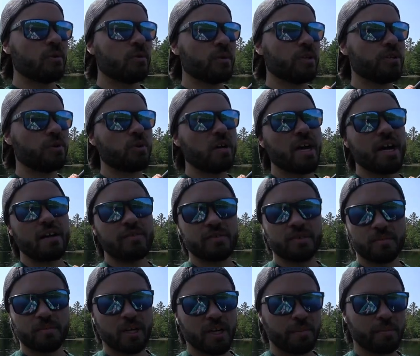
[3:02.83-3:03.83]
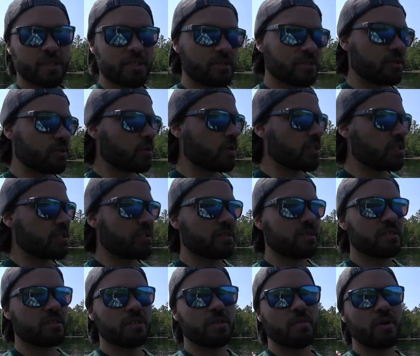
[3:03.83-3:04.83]
We do have some like Mr.
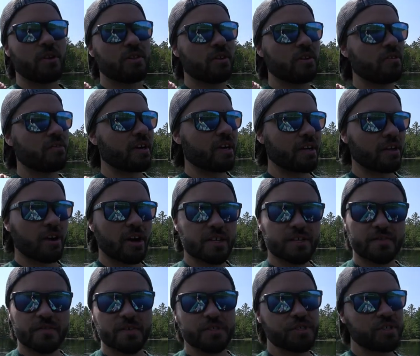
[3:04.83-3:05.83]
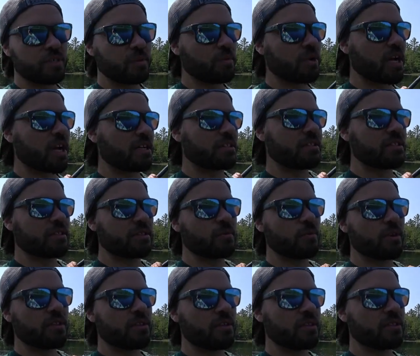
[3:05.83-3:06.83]
Twisters, some other like ice fishing plastics
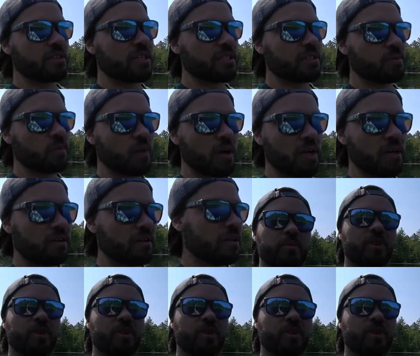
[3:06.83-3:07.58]
with us as well.